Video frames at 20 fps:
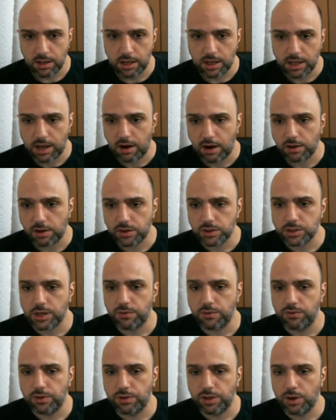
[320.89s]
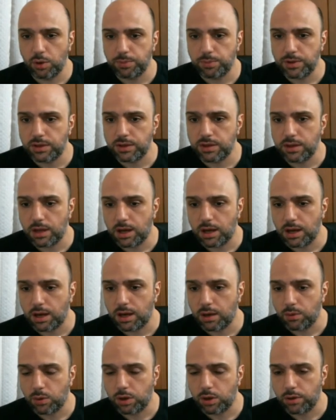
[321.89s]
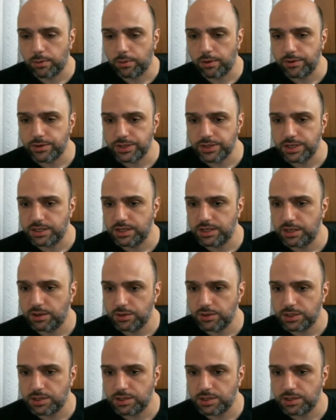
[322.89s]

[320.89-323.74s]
Characters, I really hope that Warner Brothers continues